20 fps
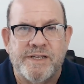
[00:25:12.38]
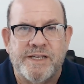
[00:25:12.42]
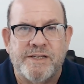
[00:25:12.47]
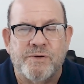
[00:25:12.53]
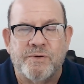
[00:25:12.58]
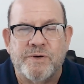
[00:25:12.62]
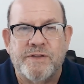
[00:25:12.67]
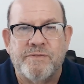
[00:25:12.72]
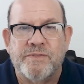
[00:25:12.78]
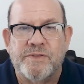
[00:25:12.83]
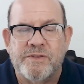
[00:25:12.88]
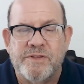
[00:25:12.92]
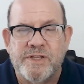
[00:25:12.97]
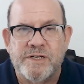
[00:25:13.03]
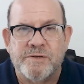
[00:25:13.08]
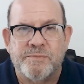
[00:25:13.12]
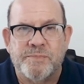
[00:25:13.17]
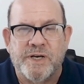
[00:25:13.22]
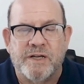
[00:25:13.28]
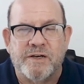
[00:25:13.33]
They don't even
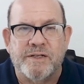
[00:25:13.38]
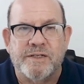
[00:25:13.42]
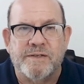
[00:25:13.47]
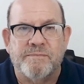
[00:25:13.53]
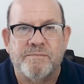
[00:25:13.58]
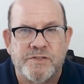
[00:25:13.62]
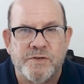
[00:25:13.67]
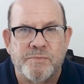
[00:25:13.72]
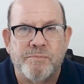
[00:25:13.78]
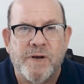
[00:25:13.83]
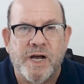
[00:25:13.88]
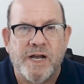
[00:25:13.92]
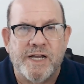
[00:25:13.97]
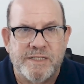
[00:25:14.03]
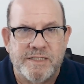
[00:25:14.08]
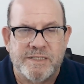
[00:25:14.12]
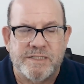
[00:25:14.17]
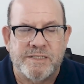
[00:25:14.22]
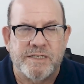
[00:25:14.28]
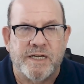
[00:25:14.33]
think about it. It's a
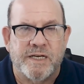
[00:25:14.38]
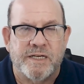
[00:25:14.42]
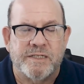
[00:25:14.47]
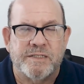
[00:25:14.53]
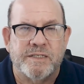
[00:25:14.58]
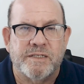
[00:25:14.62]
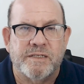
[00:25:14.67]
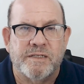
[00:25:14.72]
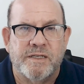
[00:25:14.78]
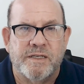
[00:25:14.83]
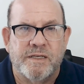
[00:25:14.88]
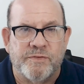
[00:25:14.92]
mindset.